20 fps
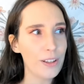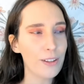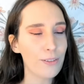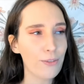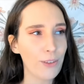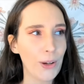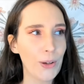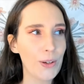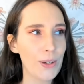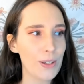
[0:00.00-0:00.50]

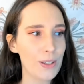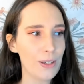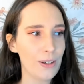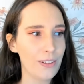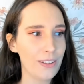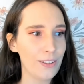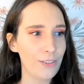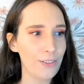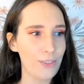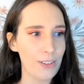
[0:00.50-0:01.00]
focus
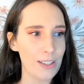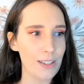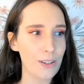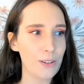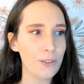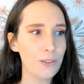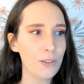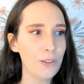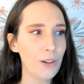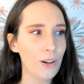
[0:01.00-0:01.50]
on the
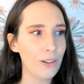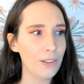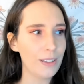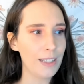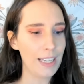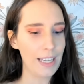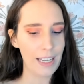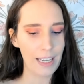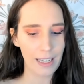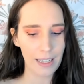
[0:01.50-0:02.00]
physical, on
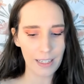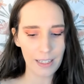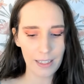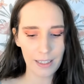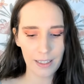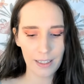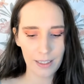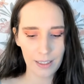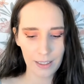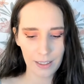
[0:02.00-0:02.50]
the
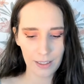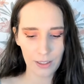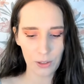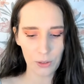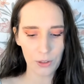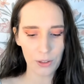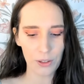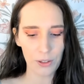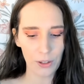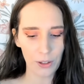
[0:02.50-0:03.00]

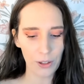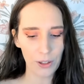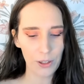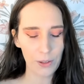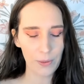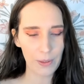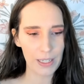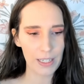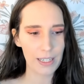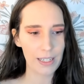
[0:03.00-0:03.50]
North
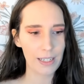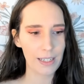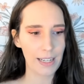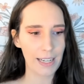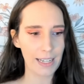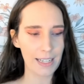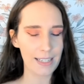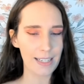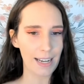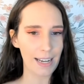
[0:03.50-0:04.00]
Node, which,
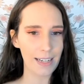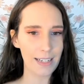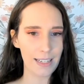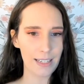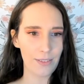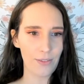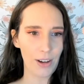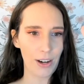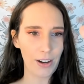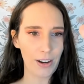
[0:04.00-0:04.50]
like I said,
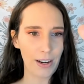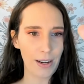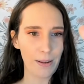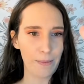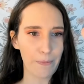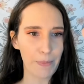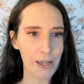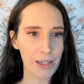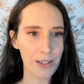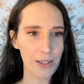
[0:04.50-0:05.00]
is
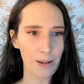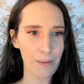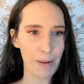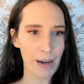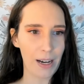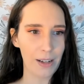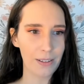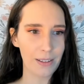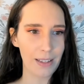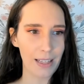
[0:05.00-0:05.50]
very much
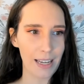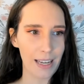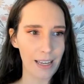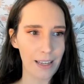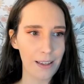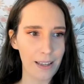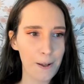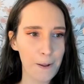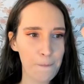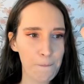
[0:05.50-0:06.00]
about
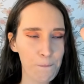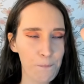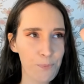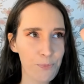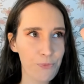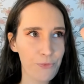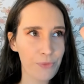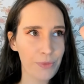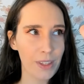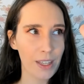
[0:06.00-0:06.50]
the
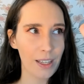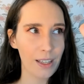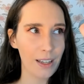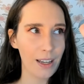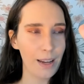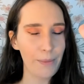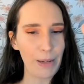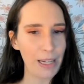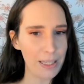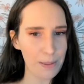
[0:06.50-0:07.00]

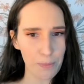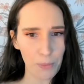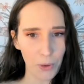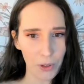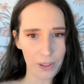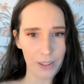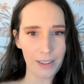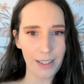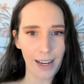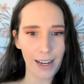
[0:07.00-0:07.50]
I mean, it's
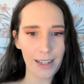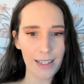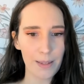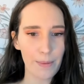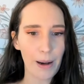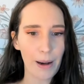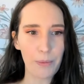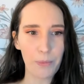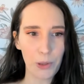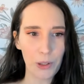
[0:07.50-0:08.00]
more than that. It's
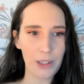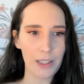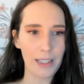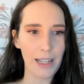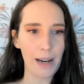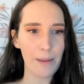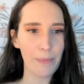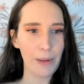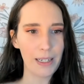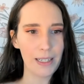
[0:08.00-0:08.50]
about more than
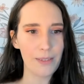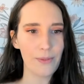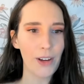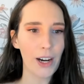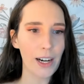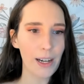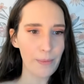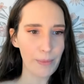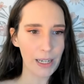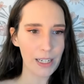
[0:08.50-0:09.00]
that, but it's
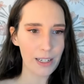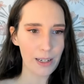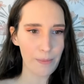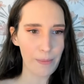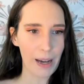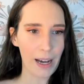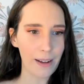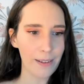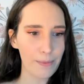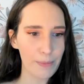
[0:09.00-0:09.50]
very much
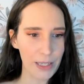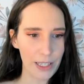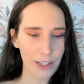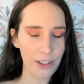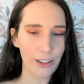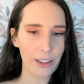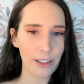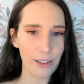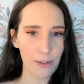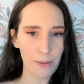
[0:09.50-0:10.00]
about
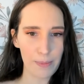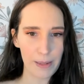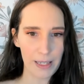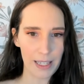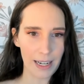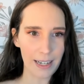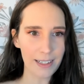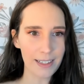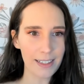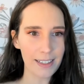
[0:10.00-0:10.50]
material
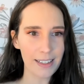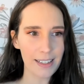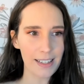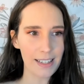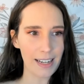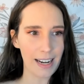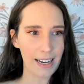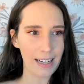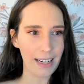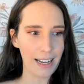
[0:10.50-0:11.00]

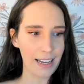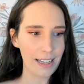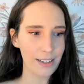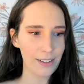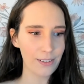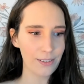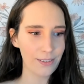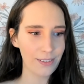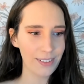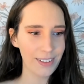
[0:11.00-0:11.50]
possessions and
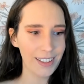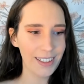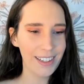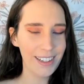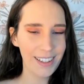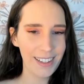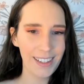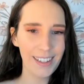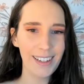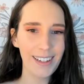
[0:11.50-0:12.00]
like
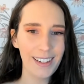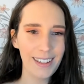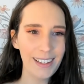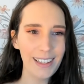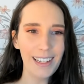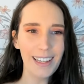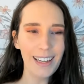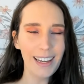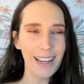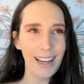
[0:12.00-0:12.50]

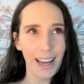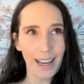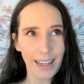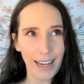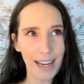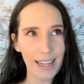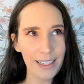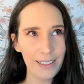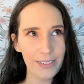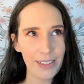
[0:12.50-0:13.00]

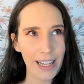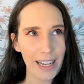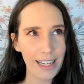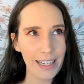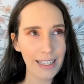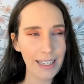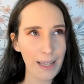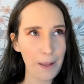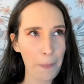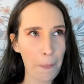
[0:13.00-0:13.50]
kind of
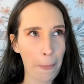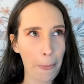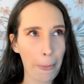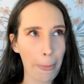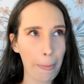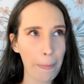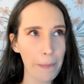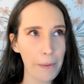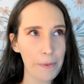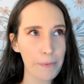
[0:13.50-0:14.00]
like
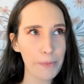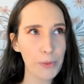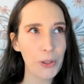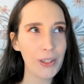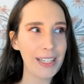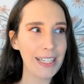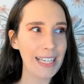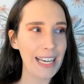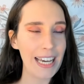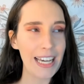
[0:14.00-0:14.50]
more like